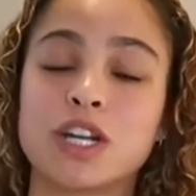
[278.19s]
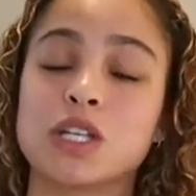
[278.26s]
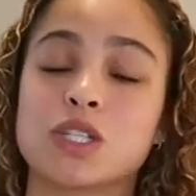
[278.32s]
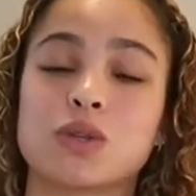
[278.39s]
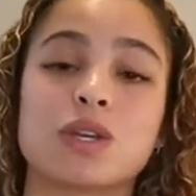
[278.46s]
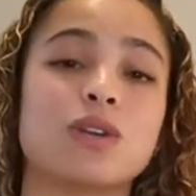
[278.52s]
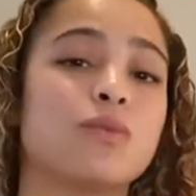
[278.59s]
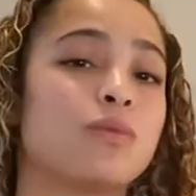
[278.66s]

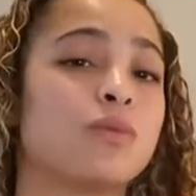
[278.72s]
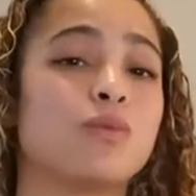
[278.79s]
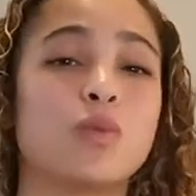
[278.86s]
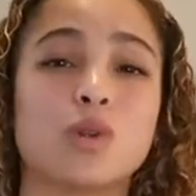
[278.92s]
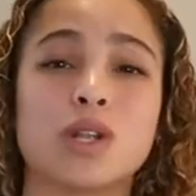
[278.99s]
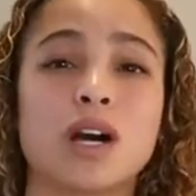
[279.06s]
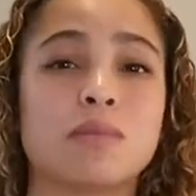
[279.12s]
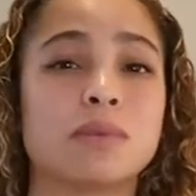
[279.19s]
so he
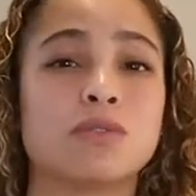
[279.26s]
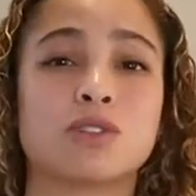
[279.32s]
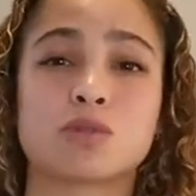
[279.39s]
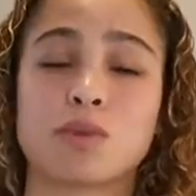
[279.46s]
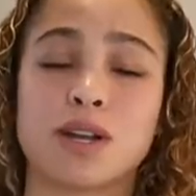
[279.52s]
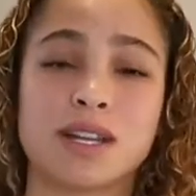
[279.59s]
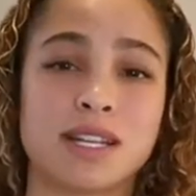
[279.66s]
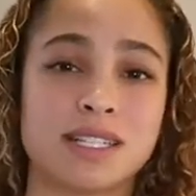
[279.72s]
will not be
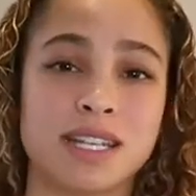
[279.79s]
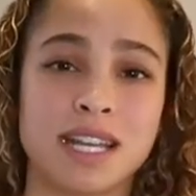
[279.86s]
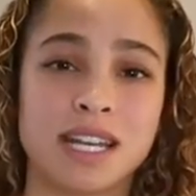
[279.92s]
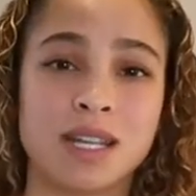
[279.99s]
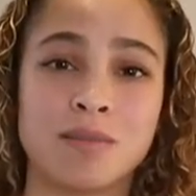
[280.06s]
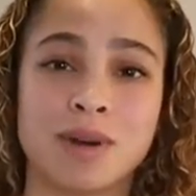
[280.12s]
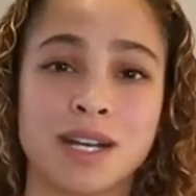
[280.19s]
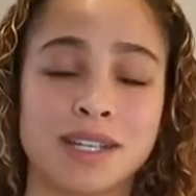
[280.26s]
responding to
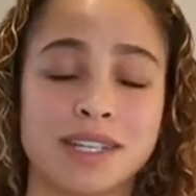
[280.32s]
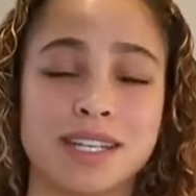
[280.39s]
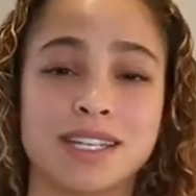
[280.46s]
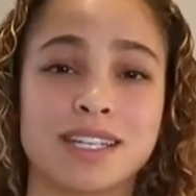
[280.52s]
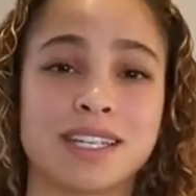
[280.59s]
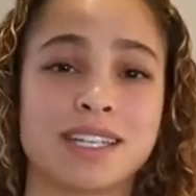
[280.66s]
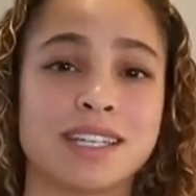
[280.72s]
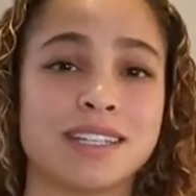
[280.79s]
anybody,
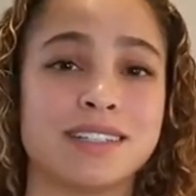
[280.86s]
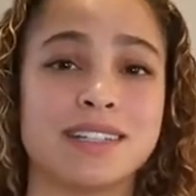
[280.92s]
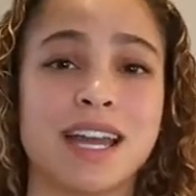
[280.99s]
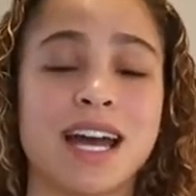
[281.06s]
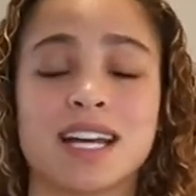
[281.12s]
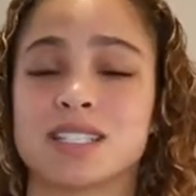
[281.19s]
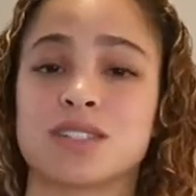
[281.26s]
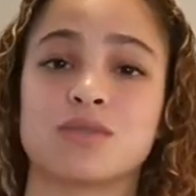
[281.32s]
and he
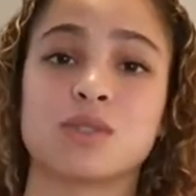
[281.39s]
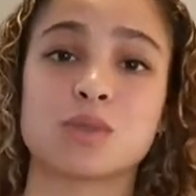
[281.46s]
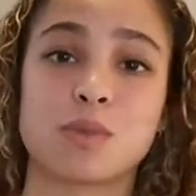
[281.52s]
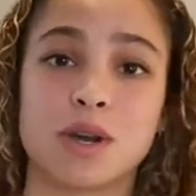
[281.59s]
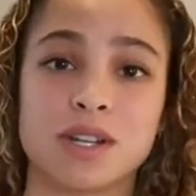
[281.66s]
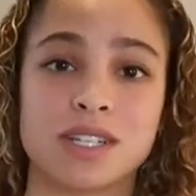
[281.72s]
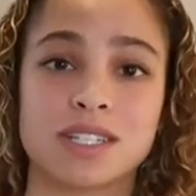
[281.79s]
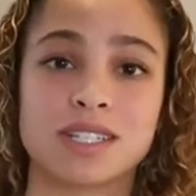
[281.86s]
hasn't
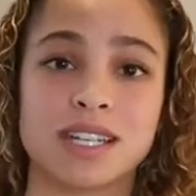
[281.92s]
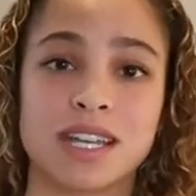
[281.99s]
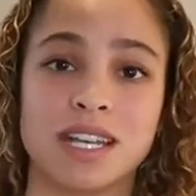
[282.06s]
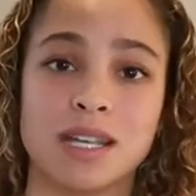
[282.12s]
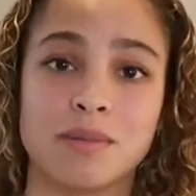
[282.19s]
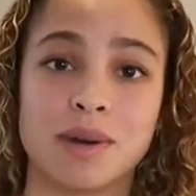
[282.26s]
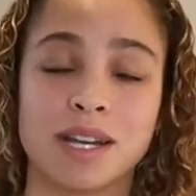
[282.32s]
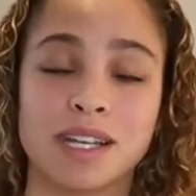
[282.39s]
responded to
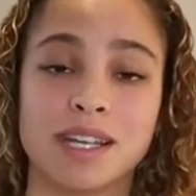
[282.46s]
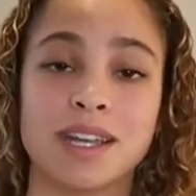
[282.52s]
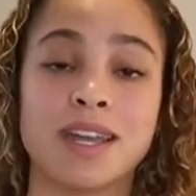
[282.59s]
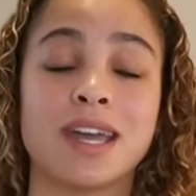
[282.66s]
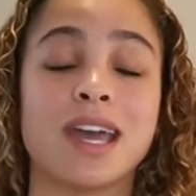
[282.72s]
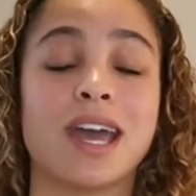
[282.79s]
anybody.